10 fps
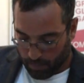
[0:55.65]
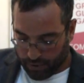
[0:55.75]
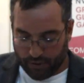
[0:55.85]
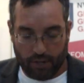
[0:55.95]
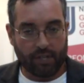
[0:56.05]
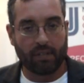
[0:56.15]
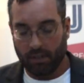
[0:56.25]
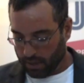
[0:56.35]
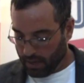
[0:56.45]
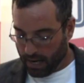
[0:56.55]
precision
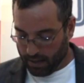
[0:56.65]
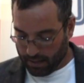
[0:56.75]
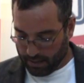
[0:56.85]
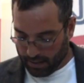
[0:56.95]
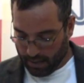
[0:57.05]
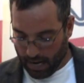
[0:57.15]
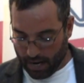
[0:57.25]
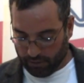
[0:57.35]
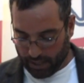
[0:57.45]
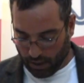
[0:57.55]

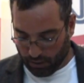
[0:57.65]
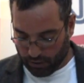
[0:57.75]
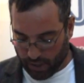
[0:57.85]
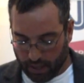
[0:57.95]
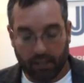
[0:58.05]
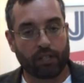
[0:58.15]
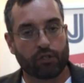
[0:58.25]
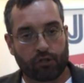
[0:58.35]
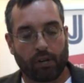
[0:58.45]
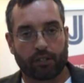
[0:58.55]
agriculture,
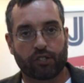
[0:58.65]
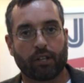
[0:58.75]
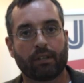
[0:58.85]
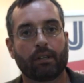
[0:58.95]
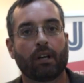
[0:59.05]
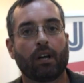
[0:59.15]
construction,